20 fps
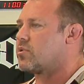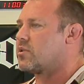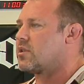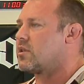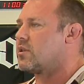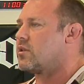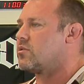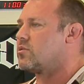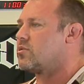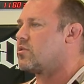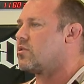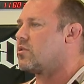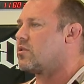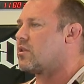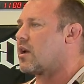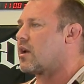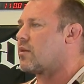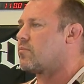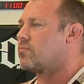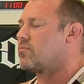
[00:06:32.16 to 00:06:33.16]
Brazilian
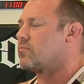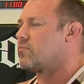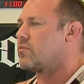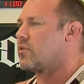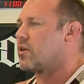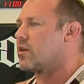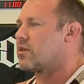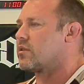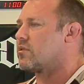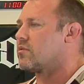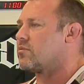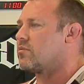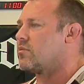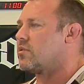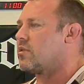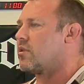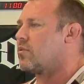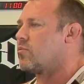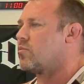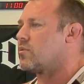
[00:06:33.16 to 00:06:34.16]
turned up, like,
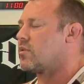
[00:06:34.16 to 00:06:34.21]
you know,